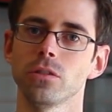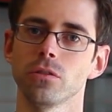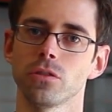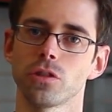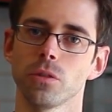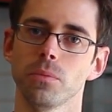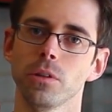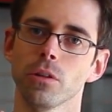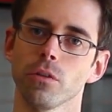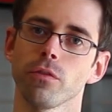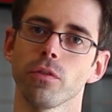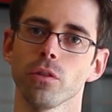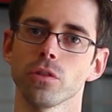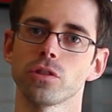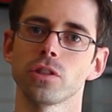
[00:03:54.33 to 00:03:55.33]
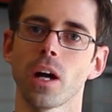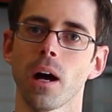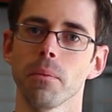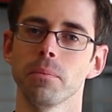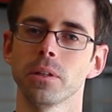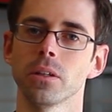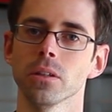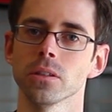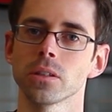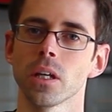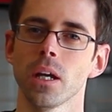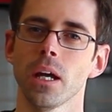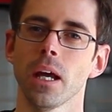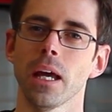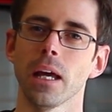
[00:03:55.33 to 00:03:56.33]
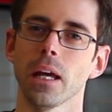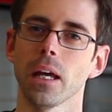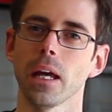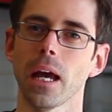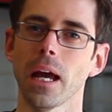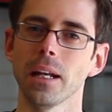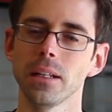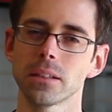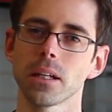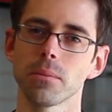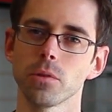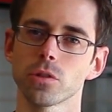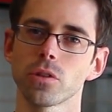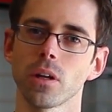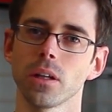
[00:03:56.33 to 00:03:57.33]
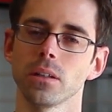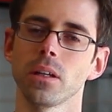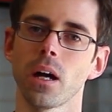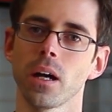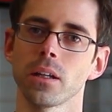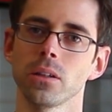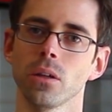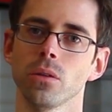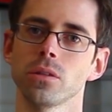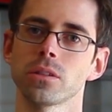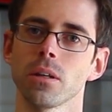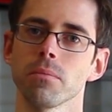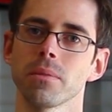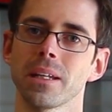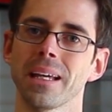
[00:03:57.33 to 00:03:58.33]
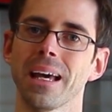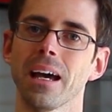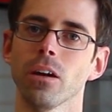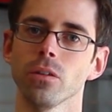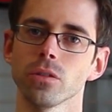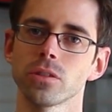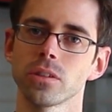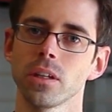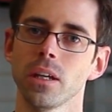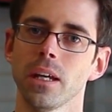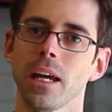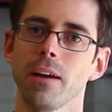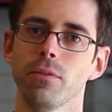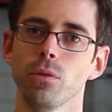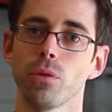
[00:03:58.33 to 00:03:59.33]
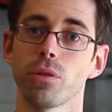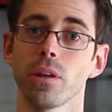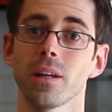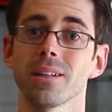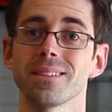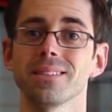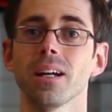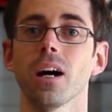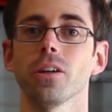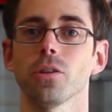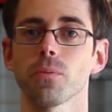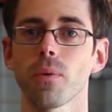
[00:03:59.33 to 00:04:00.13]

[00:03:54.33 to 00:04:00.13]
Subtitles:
should be your first job, because anytime you're trying to diagnose something else, if you think it's not your